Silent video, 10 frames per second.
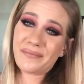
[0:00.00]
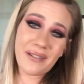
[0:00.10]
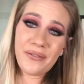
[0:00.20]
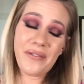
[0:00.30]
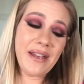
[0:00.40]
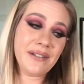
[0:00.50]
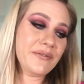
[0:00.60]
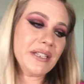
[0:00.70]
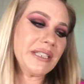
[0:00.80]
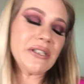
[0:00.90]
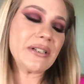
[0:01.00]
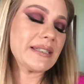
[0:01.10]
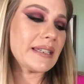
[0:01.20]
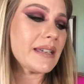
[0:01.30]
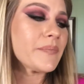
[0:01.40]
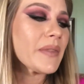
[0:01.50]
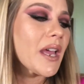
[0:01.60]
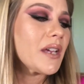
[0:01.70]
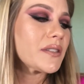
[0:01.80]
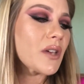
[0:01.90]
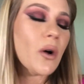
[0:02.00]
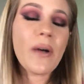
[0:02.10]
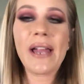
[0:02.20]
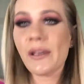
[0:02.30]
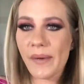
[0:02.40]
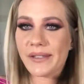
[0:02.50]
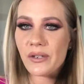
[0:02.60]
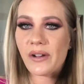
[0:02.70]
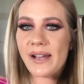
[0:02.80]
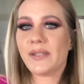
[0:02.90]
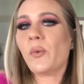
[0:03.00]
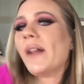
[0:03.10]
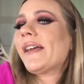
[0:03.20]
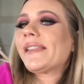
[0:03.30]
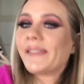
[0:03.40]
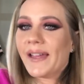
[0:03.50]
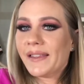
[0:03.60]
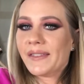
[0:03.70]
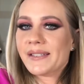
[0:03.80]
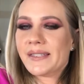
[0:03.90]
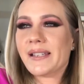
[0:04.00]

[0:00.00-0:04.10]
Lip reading: a fan of feeling greasy. So anyways, you guys, while I like this,